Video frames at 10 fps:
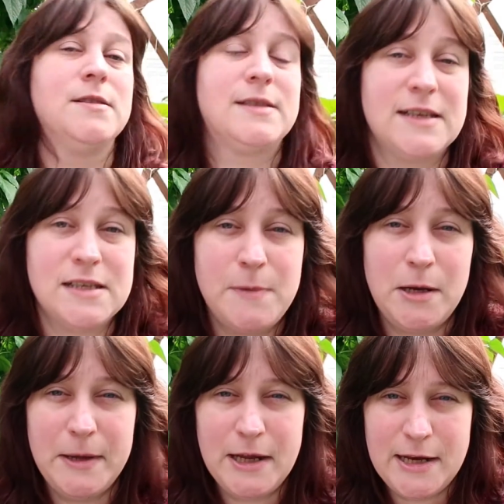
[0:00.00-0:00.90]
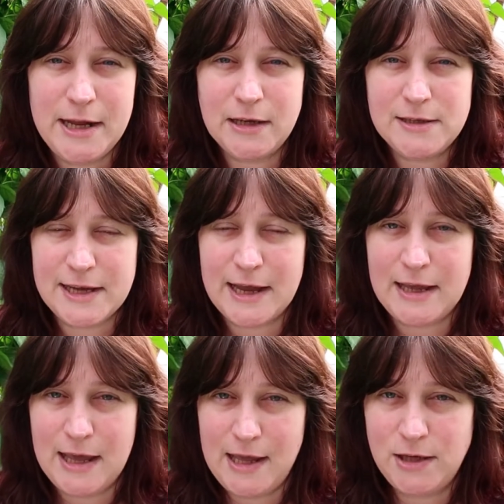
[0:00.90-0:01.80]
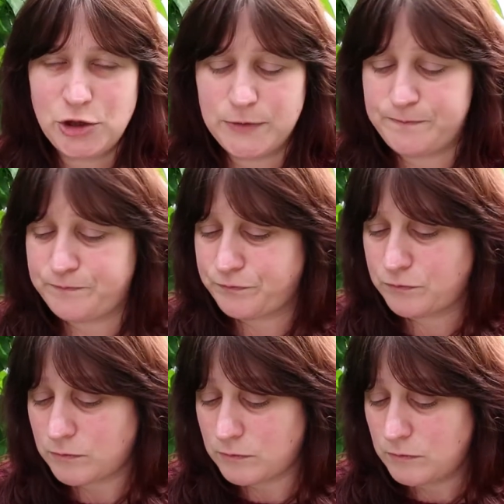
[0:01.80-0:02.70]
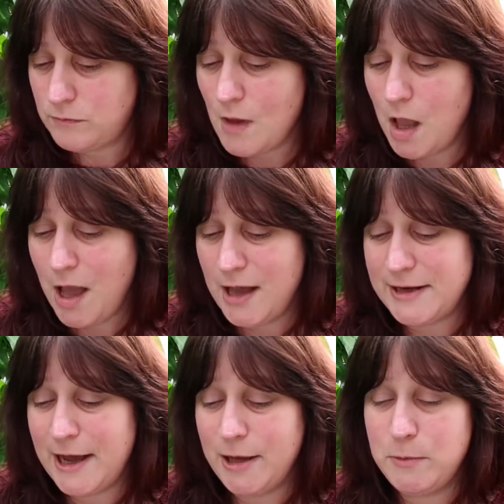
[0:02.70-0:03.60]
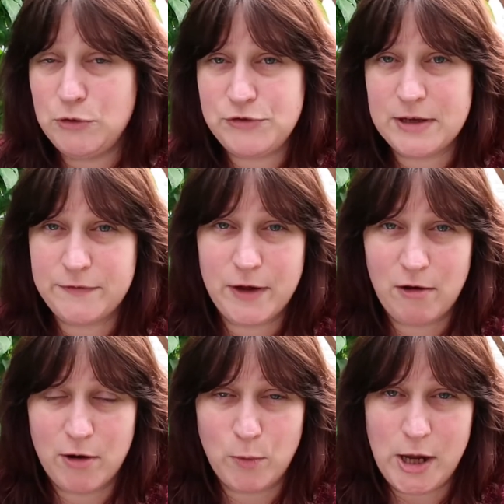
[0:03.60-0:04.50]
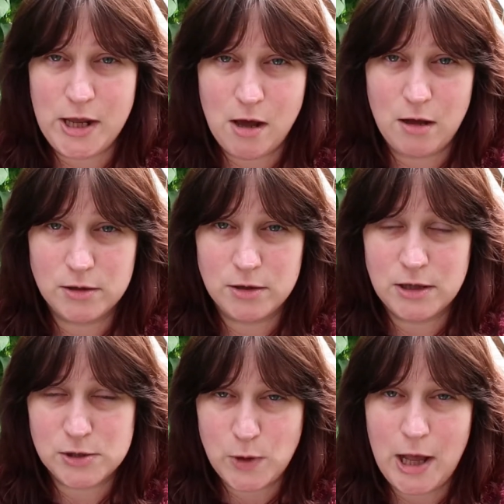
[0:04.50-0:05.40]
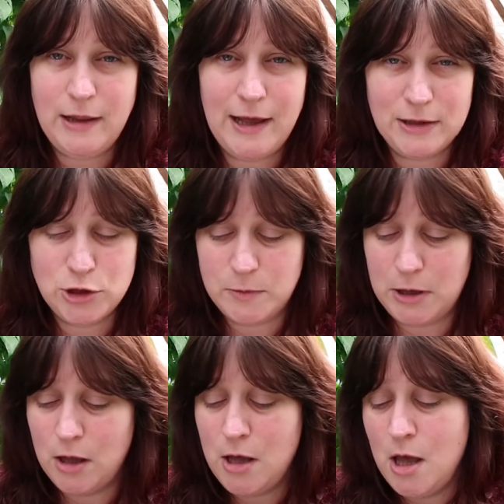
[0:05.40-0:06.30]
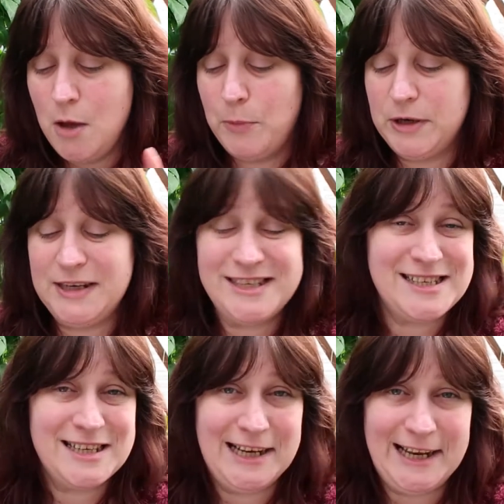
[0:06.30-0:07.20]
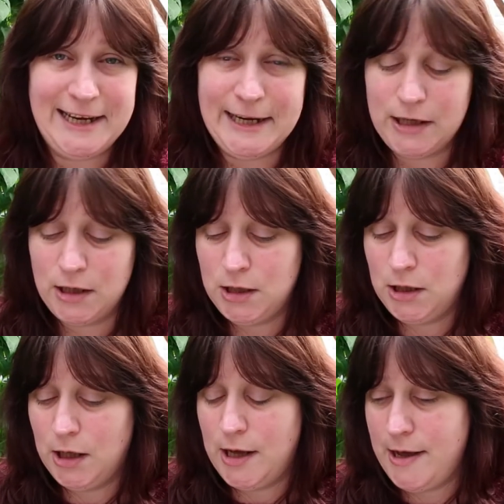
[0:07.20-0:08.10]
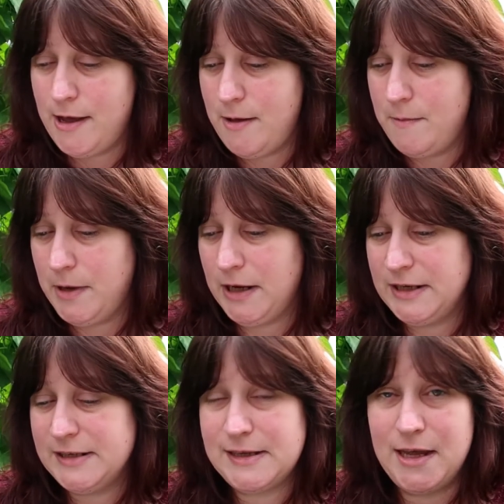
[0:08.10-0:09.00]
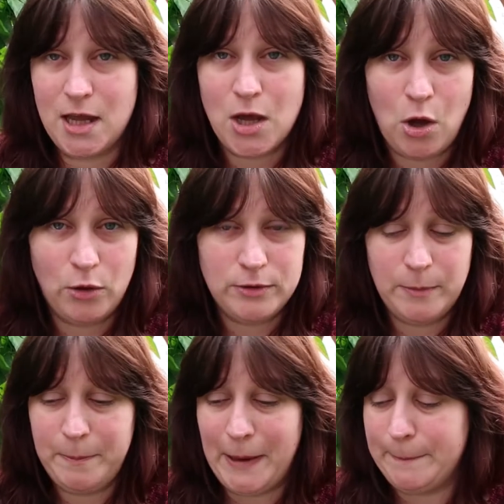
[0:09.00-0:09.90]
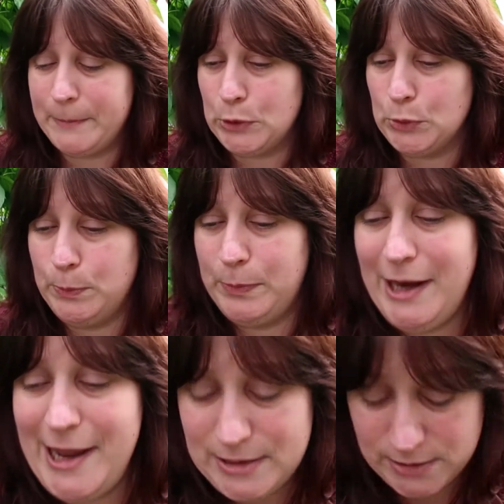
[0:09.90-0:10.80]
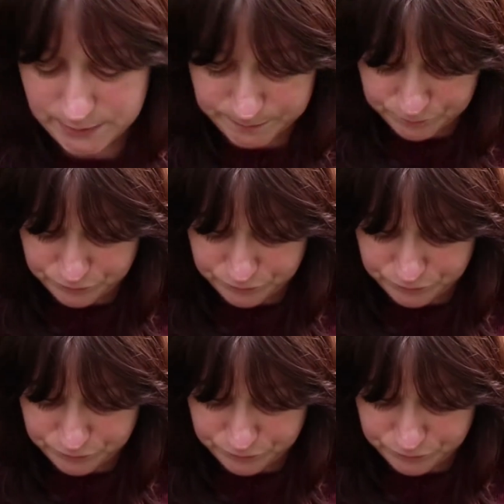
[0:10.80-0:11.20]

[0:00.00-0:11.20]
6mm needle to get gauge, and I'm using a fingering weight yarn as well, held double, but it isn't linen. It is a cotton bamboo blend.